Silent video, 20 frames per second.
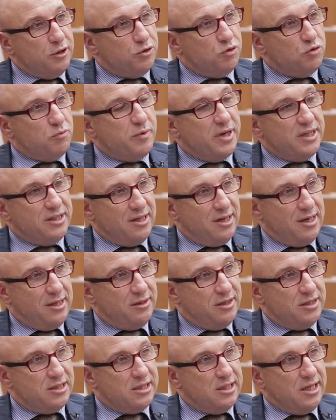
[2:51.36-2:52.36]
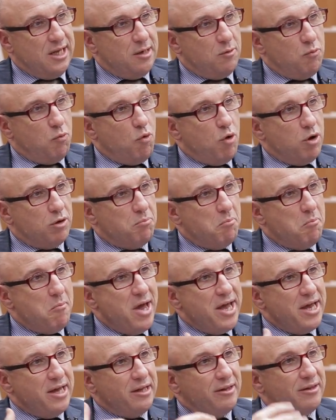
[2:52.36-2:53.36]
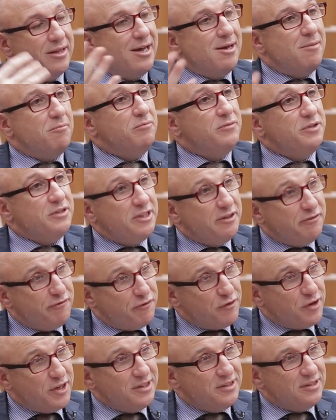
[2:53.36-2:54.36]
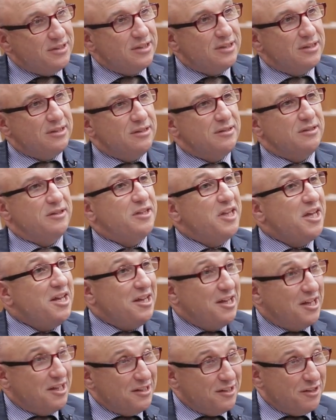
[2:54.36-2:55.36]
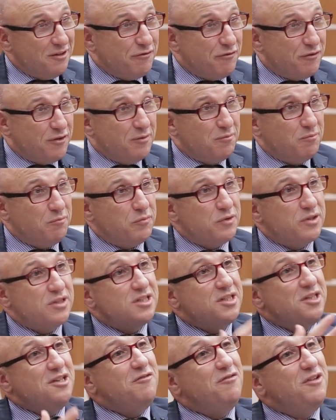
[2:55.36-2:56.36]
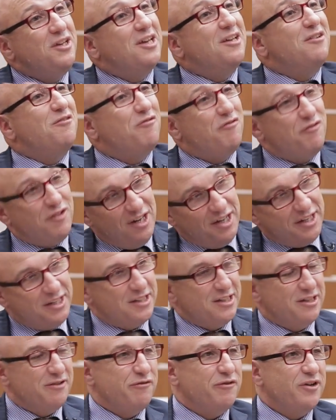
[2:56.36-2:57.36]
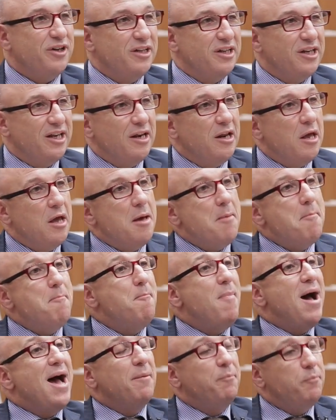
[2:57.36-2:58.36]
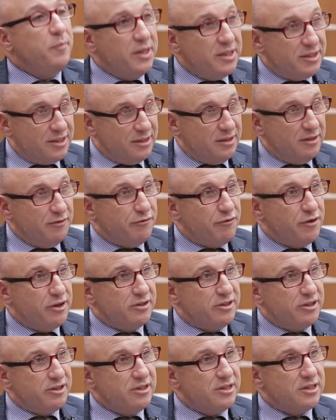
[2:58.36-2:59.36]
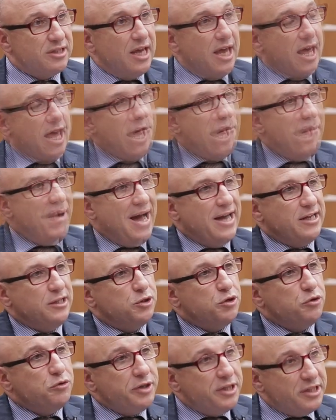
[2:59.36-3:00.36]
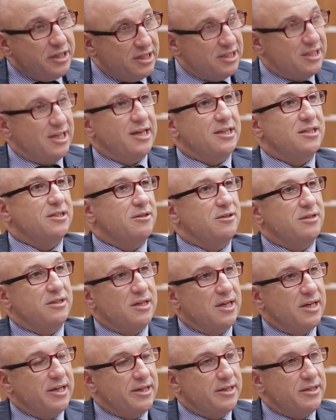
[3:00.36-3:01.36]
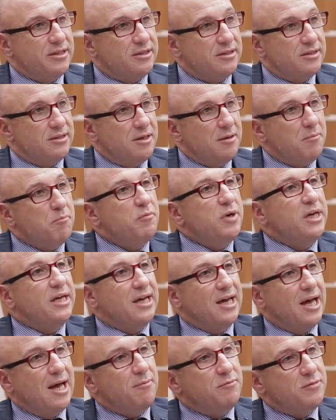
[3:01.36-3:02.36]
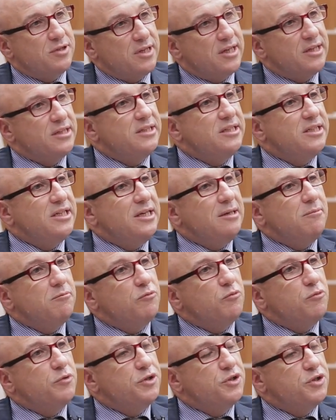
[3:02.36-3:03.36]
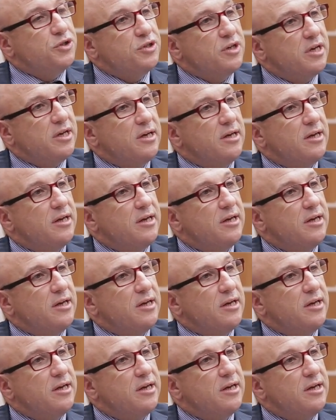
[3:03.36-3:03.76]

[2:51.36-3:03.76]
to better understand what makes them different, thinking different, perceiving and feeling different, mapping the differences. By doing this exercise becomes a team which